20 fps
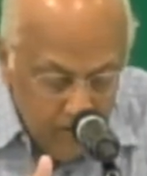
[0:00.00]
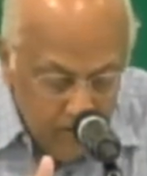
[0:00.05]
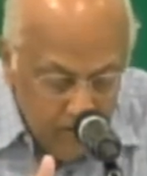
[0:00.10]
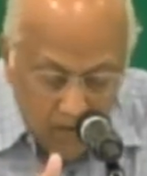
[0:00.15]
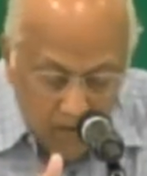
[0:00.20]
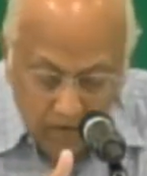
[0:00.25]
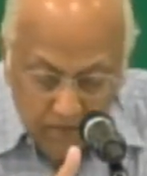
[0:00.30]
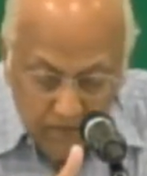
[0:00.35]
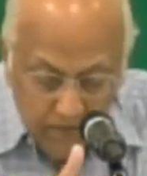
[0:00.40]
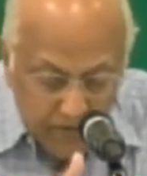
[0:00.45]

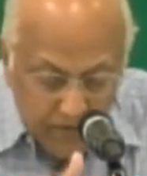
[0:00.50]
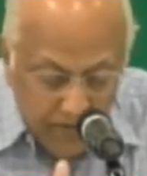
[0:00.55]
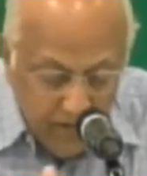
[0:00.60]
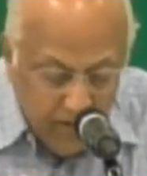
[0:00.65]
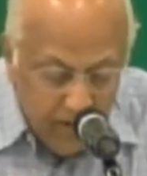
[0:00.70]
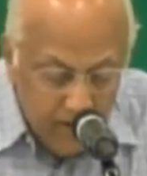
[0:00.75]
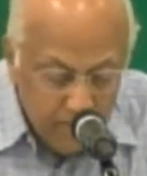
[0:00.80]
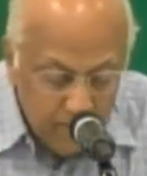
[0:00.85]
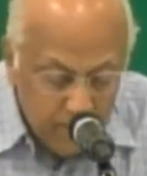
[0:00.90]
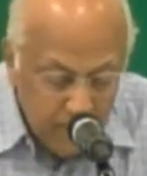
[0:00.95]
not for
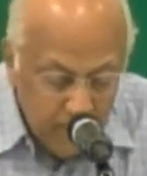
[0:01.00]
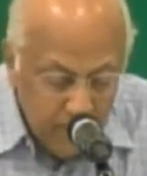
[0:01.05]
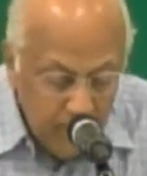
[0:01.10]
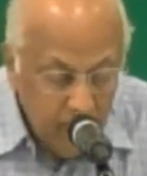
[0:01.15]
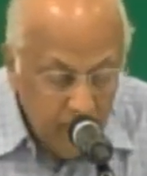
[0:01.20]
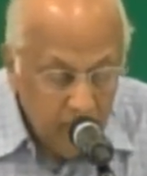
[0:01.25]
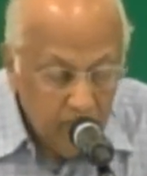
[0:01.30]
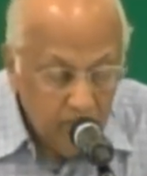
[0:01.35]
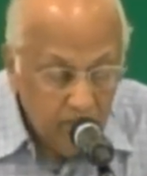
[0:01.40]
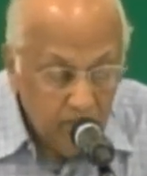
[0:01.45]

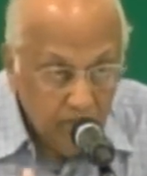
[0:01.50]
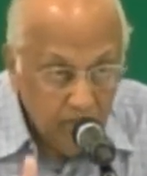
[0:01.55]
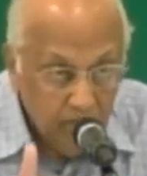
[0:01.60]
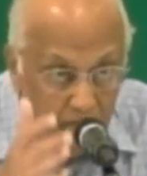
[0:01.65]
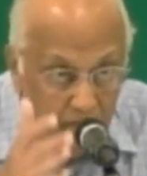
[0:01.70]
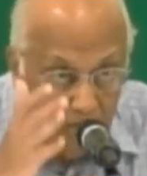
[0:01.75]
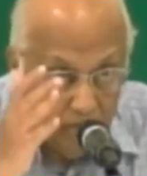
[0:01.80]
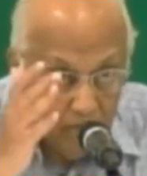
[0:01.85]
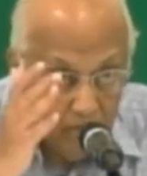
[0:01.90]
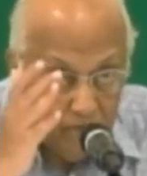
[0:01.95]
calamity, to
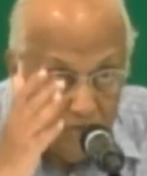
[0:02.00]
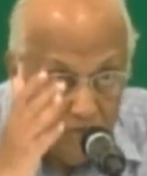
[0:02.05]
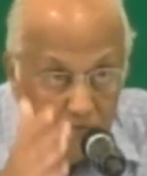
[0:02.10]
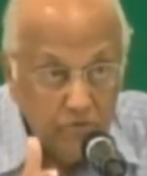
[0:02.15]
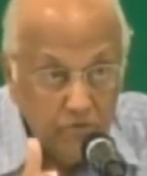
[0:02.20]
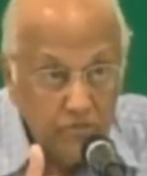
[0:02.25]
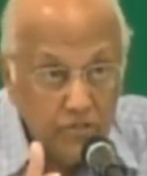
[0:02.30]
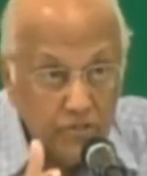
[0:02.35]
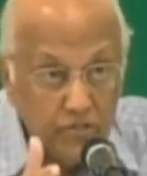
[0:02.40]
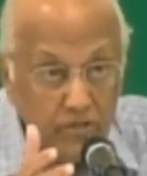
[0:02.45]
give you a
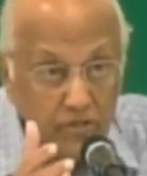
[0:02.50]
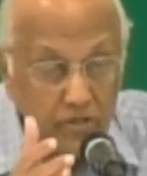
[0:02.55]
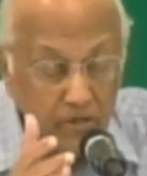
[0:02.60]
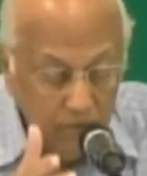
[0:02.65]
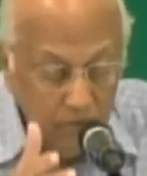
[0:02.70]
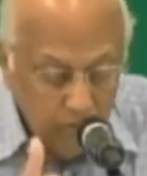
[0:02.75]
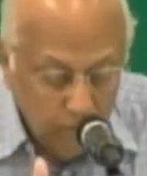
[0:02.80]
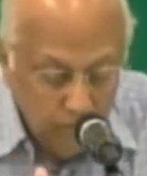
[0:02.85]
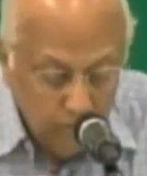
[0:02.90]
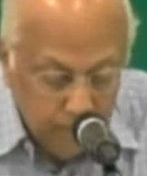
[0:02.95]
future and a
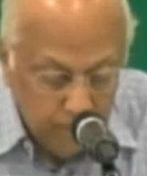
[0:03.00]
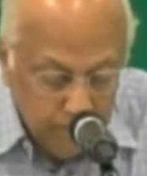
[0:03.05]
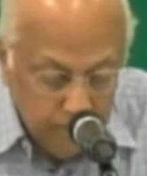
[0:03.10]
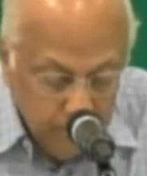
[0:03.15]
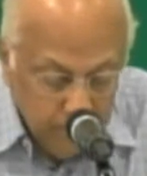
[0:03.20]
hope.